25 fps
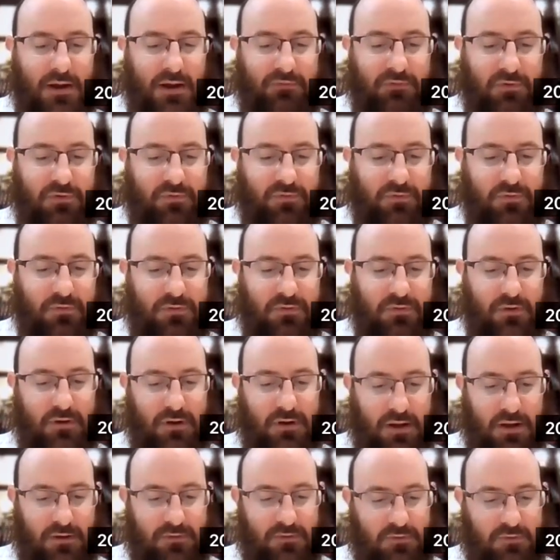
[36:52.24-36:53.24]
and obviously
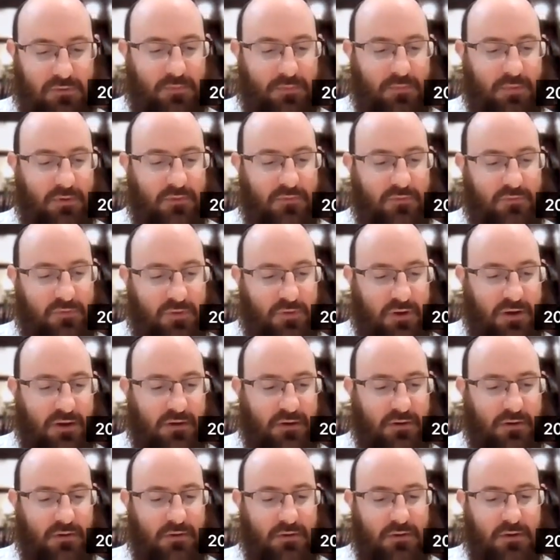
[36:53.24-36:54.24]
the Alter Rebbe is
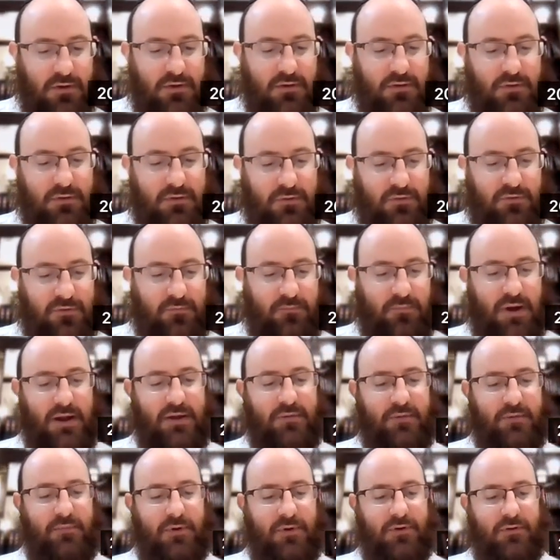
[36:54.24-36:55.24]
saying this
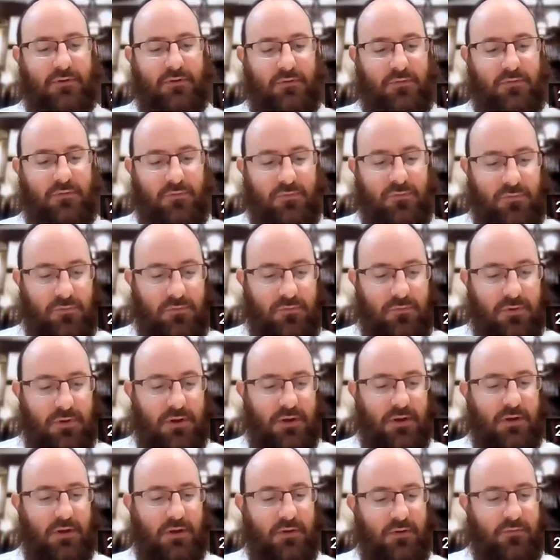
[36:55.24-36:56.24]
mimer to
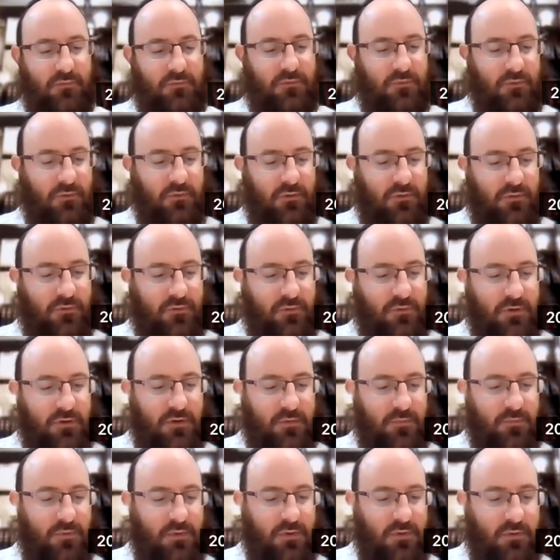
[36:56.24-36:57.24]
his
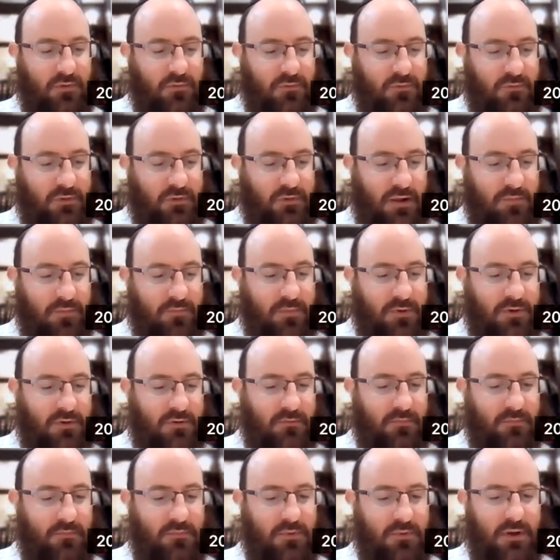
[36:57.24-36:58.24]
Siddim, to his
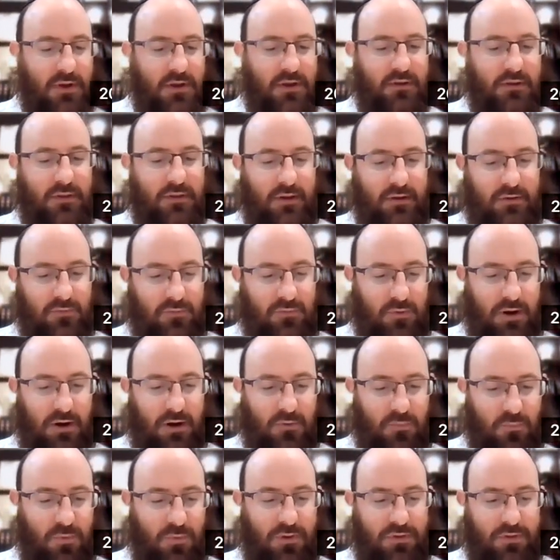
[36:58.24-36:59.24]
Talmidim that
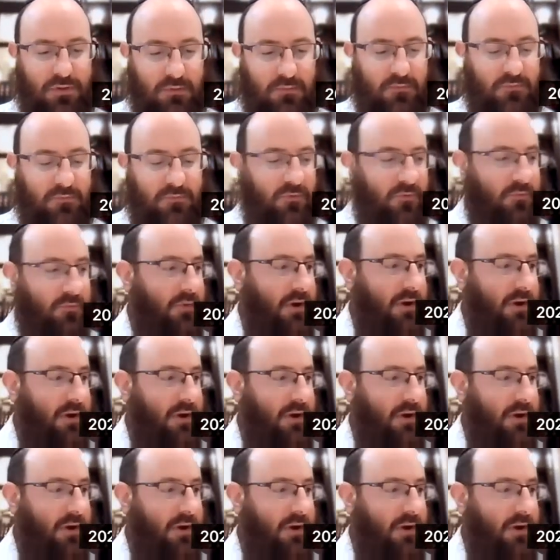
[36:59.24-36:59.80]
are with him